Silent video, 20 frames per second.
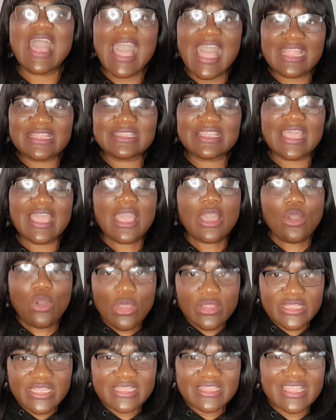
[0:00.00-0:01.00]
and
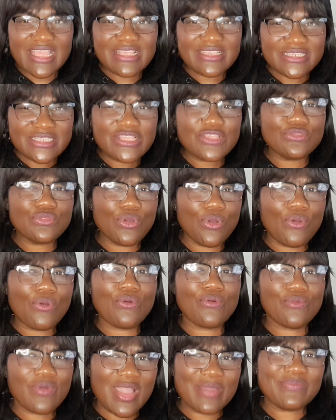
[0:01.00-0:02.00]
all the things, you
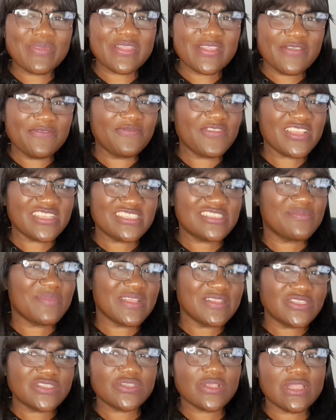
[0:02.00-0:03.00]
know, I mean
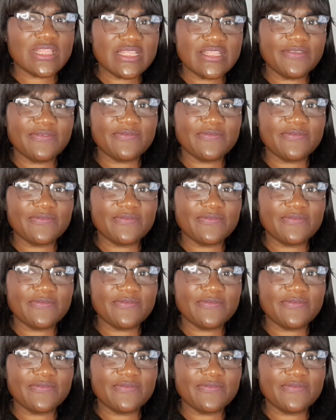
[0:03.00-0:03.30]
investments, solid